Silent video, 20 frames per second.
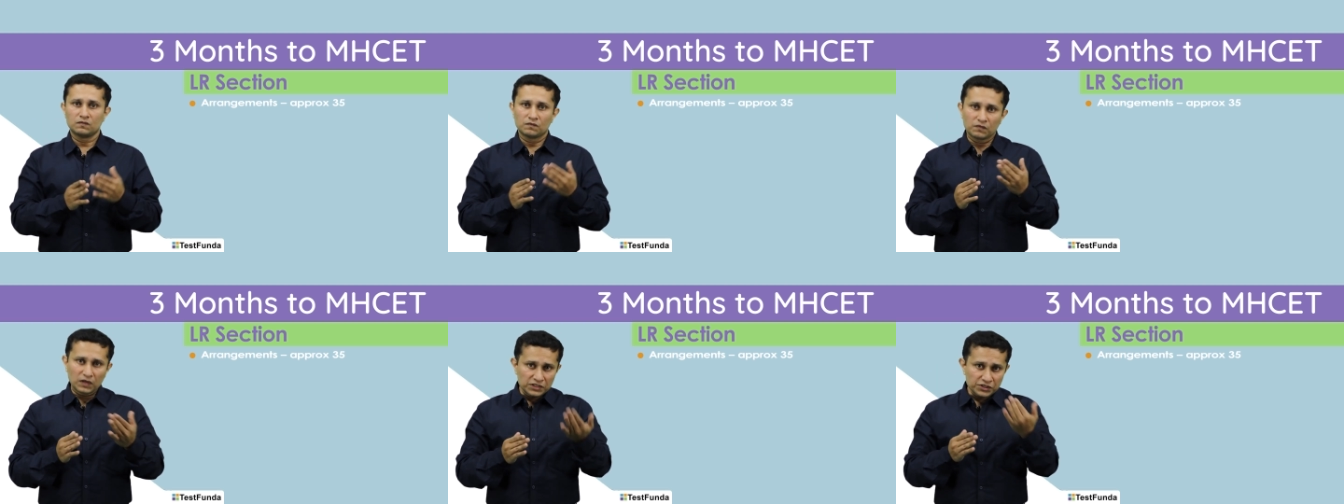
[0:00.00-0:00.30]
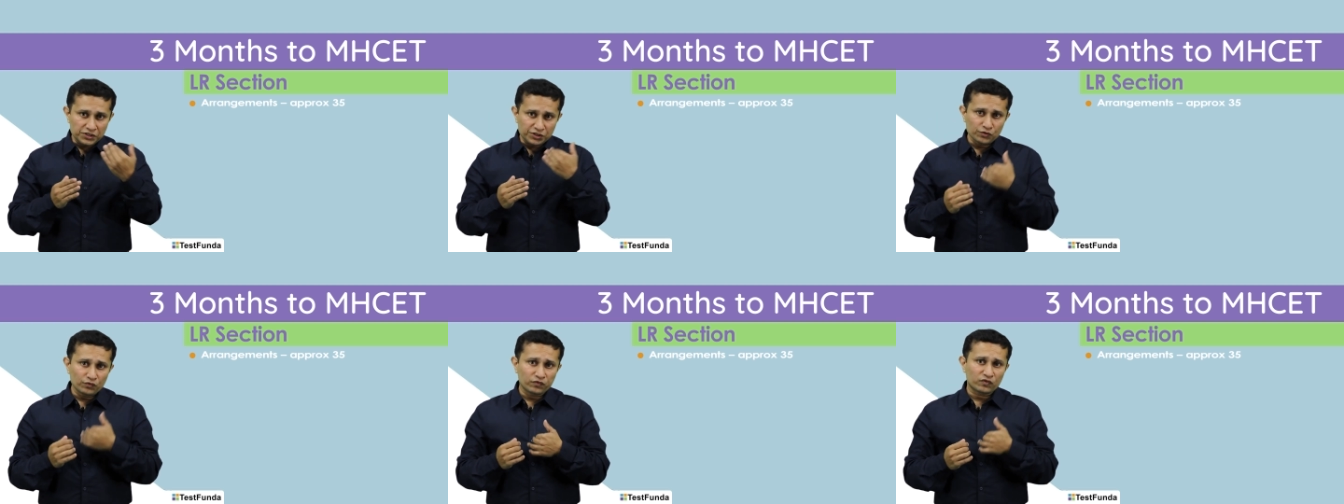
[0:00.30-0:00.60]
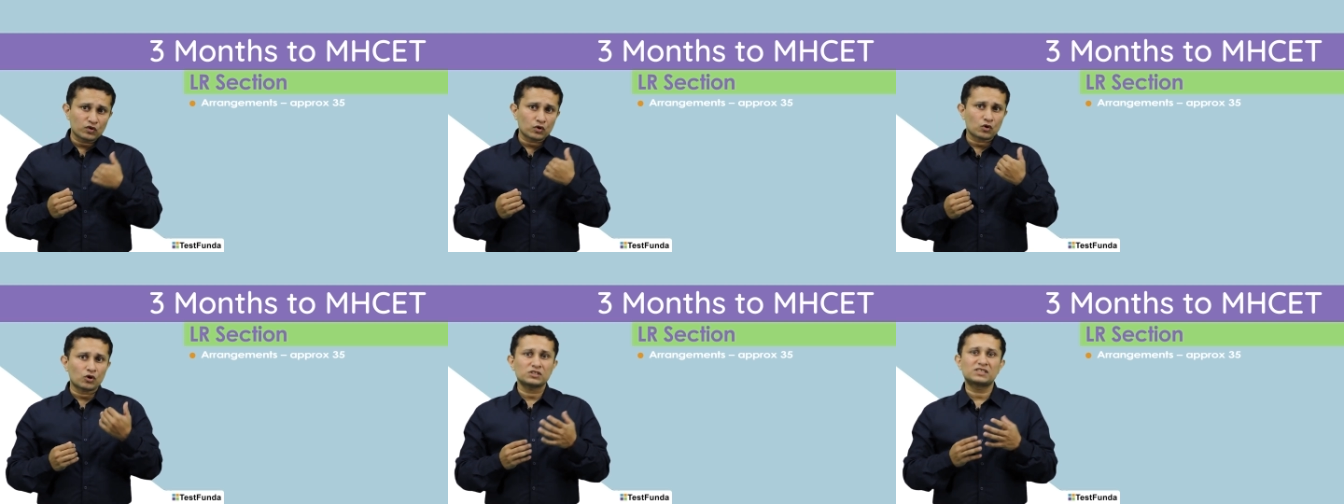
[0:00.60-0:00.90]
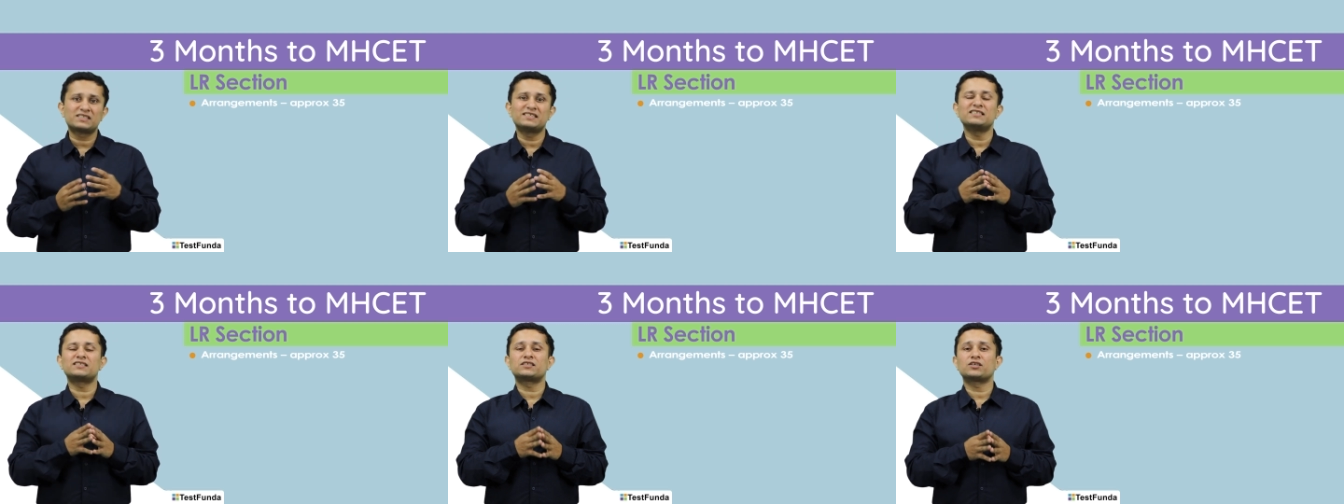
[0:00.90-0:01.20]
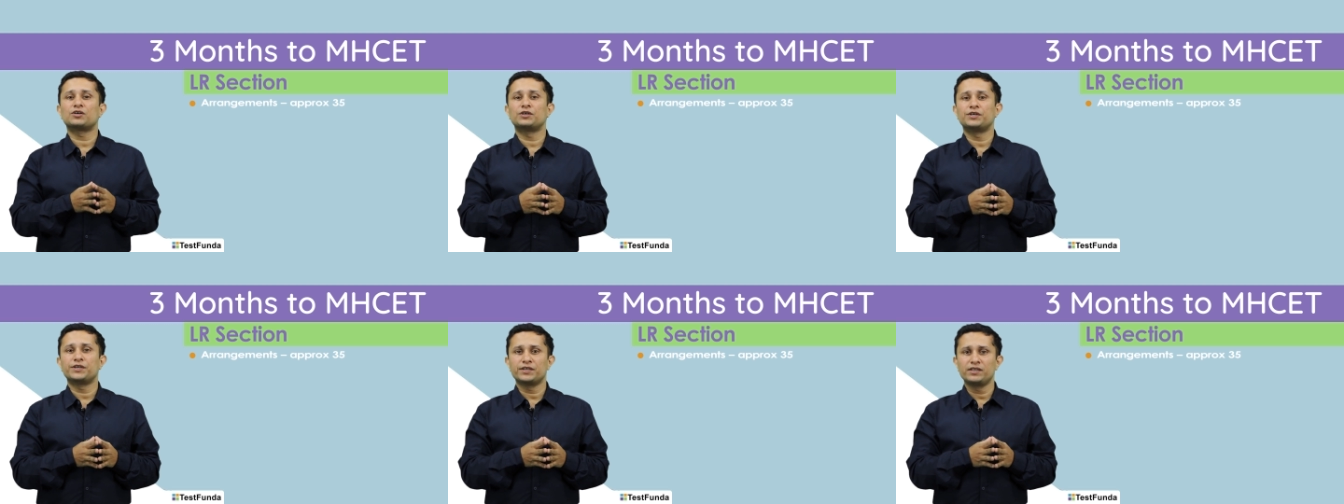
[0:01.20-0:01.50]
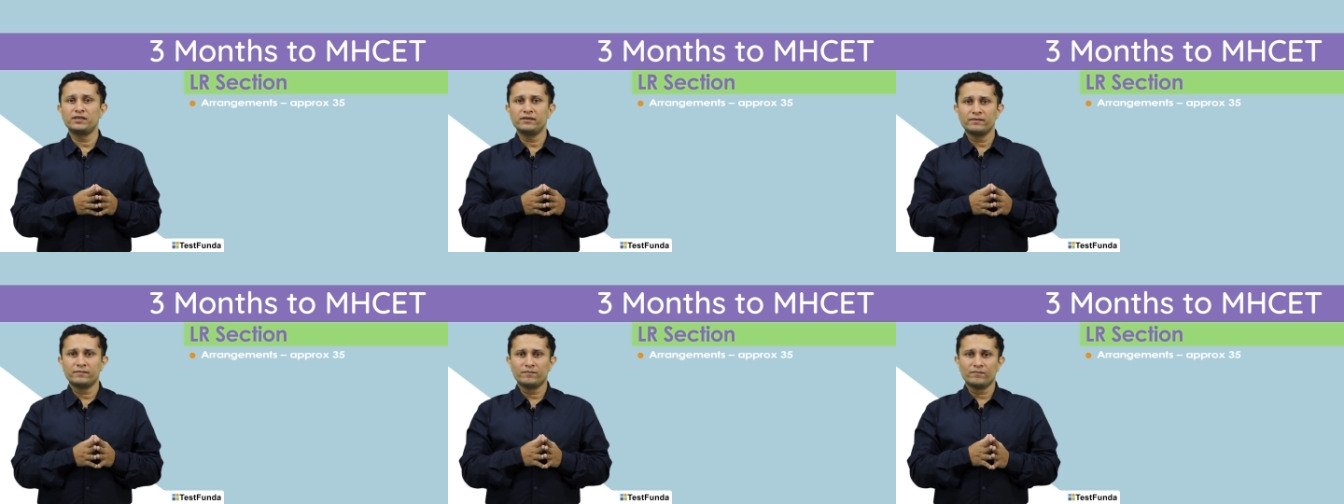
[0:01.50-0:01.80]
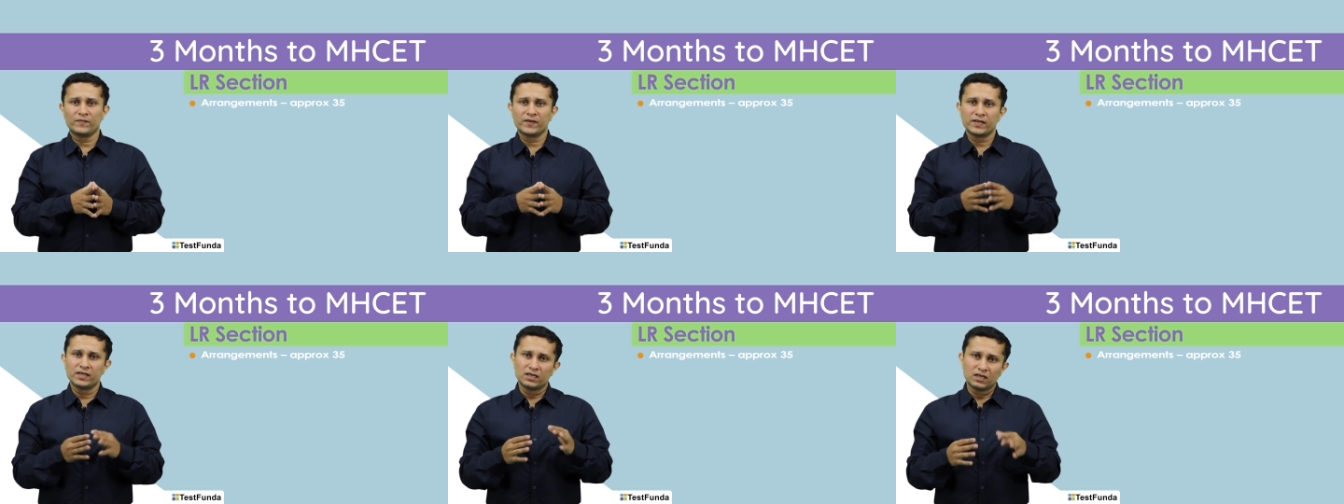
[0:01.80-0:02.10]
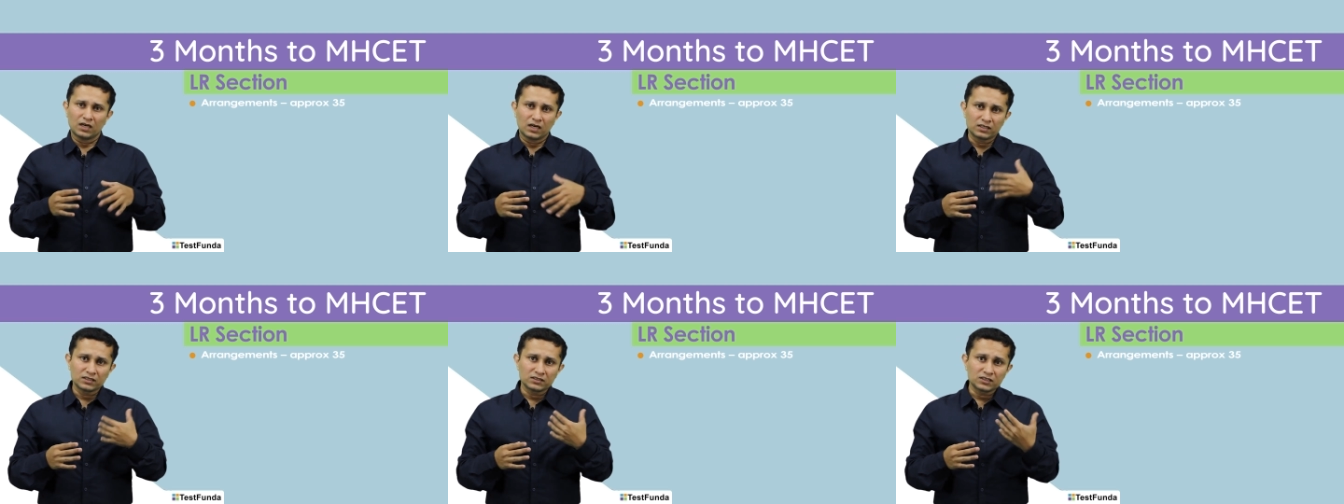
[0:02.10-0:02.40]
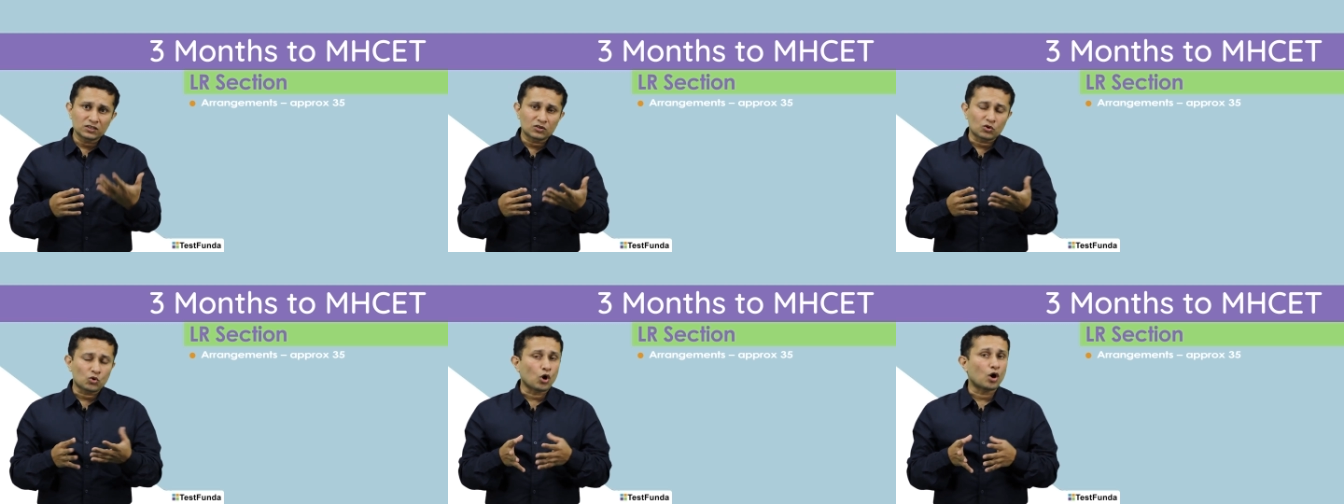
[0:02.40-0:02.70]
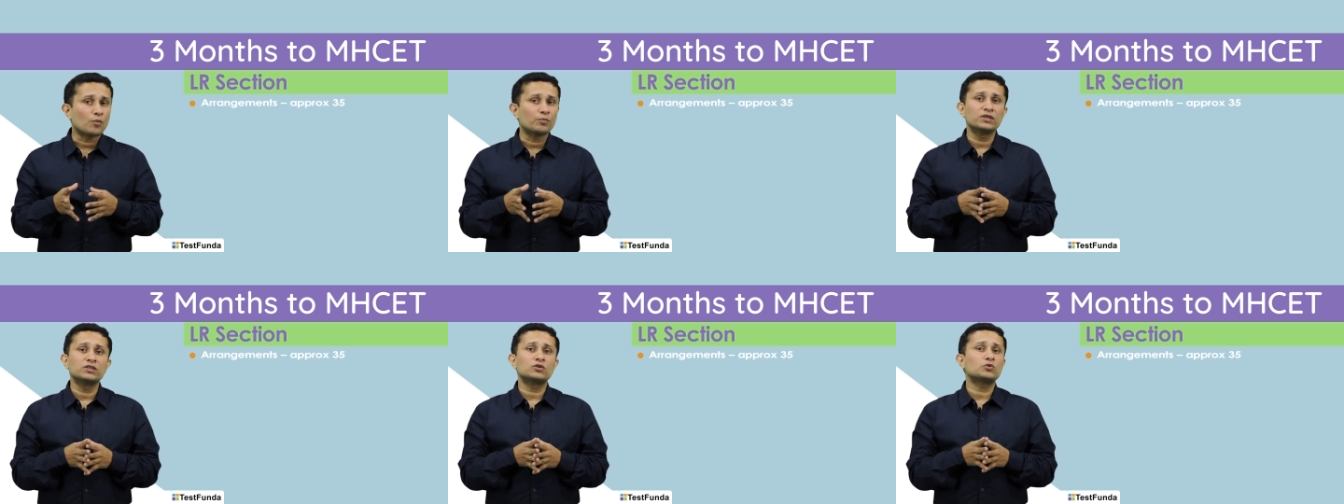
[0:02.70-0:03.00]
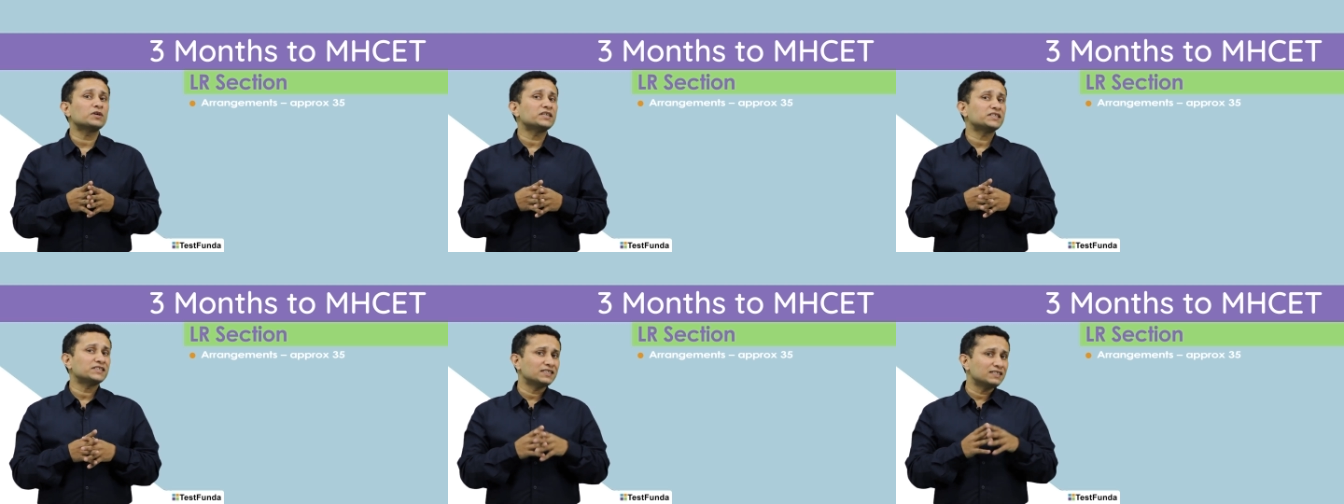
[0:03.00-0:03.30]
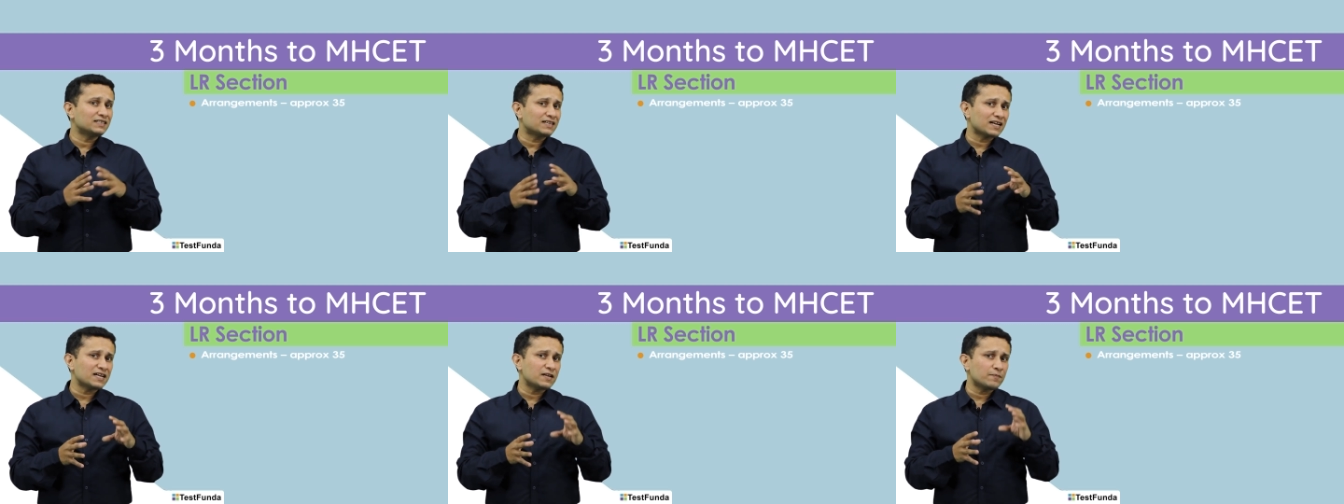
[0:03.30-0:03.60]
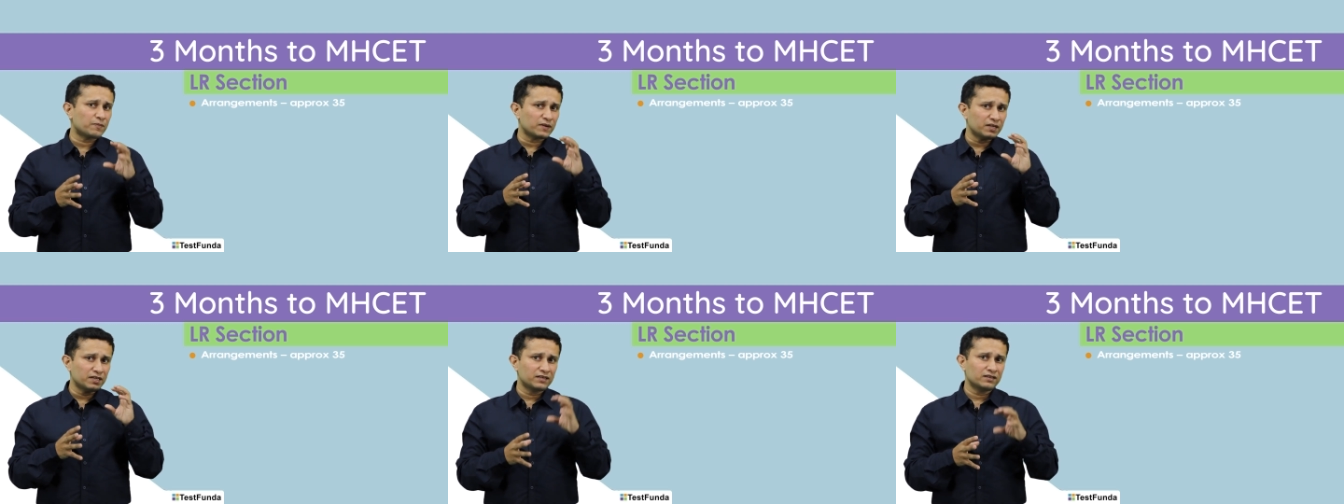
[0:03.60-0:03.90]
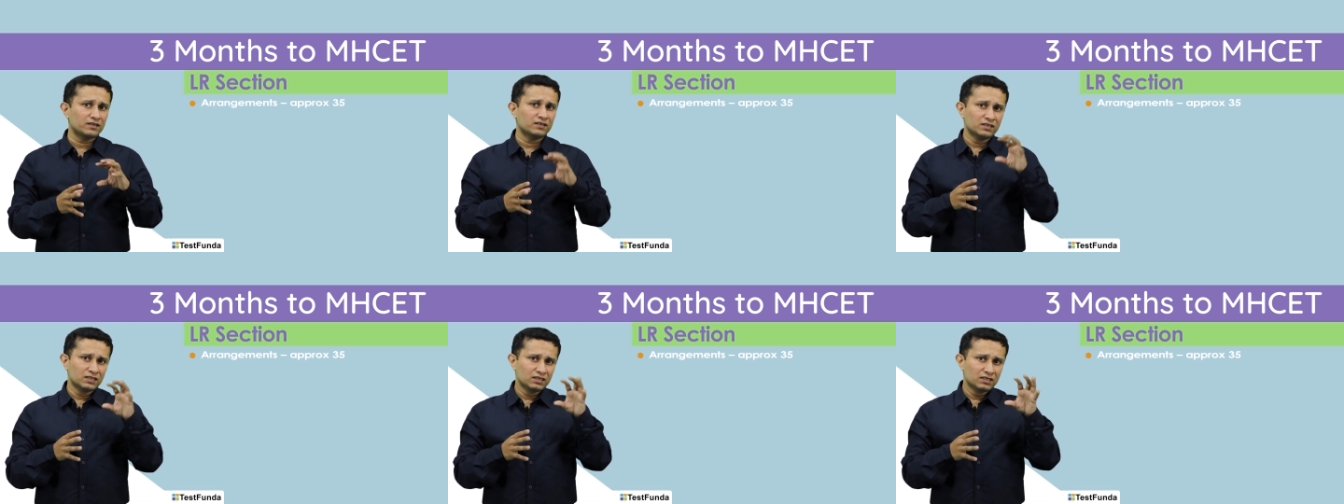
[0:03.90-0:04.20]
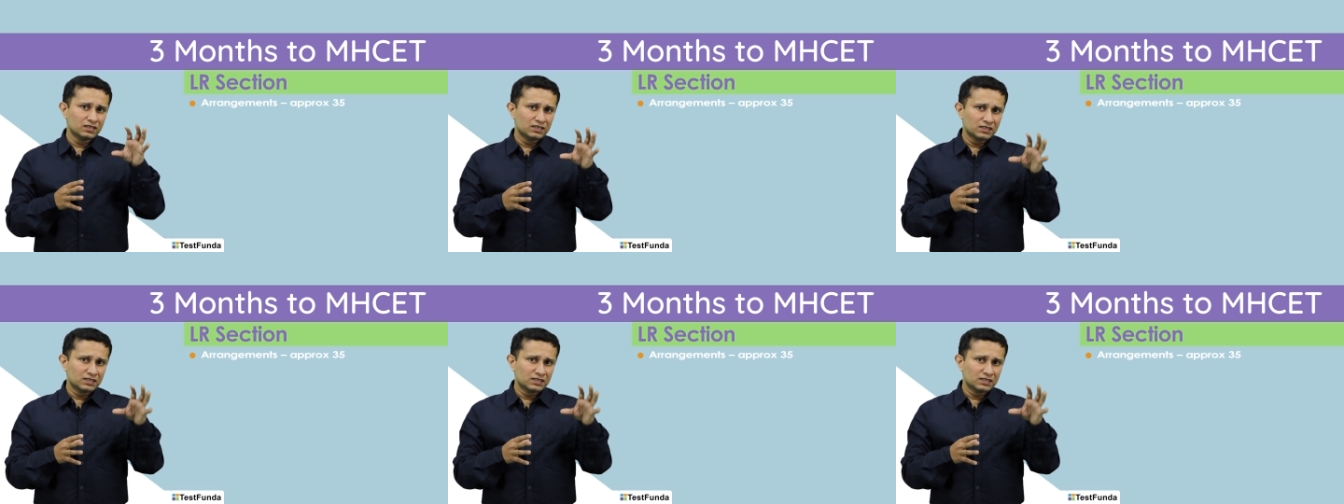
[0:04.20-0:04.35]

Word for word: Once you've crossed this hurdle, another common question type in